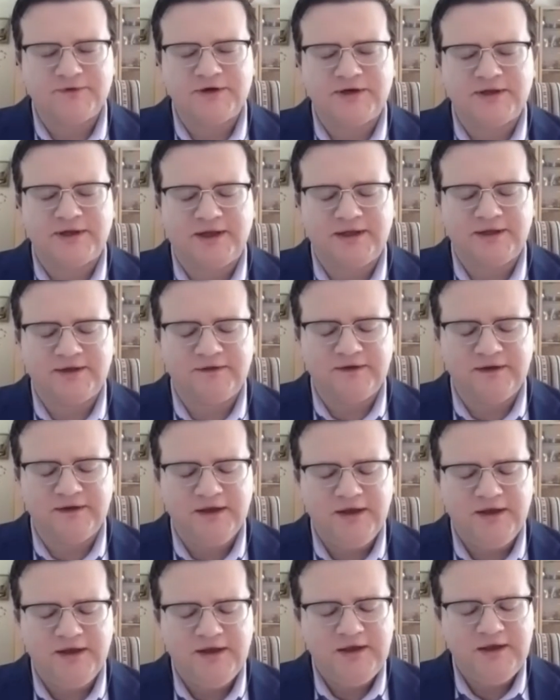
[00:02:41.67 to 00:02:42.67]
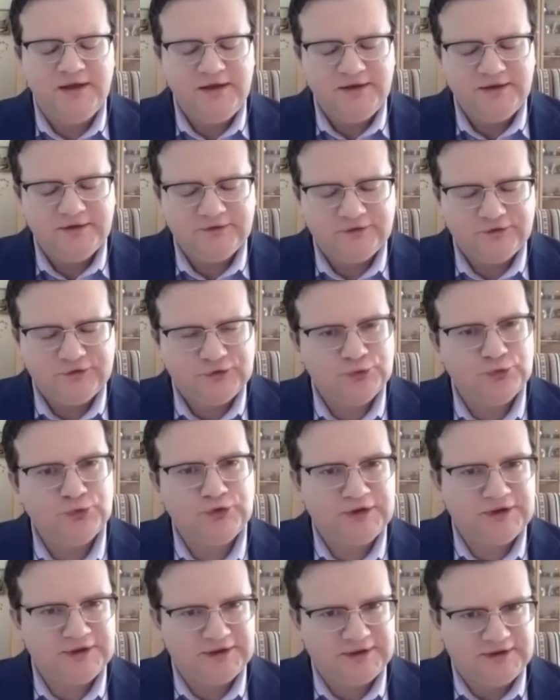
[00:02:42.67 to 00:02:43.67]
very handy
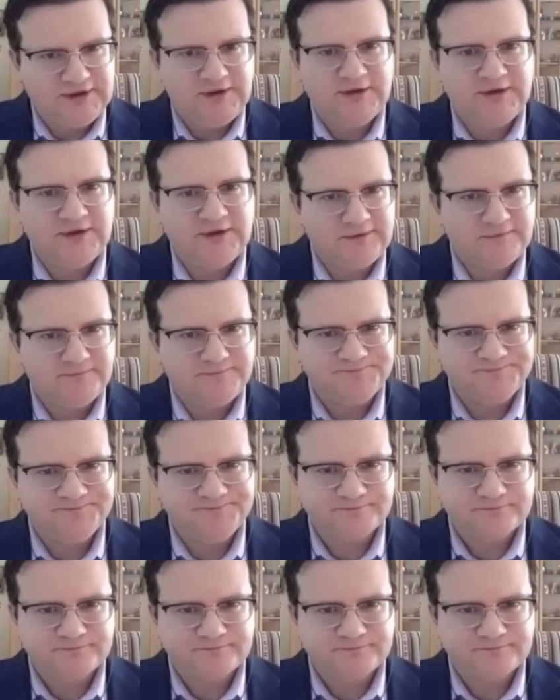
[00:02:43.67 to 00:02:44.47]
tuning in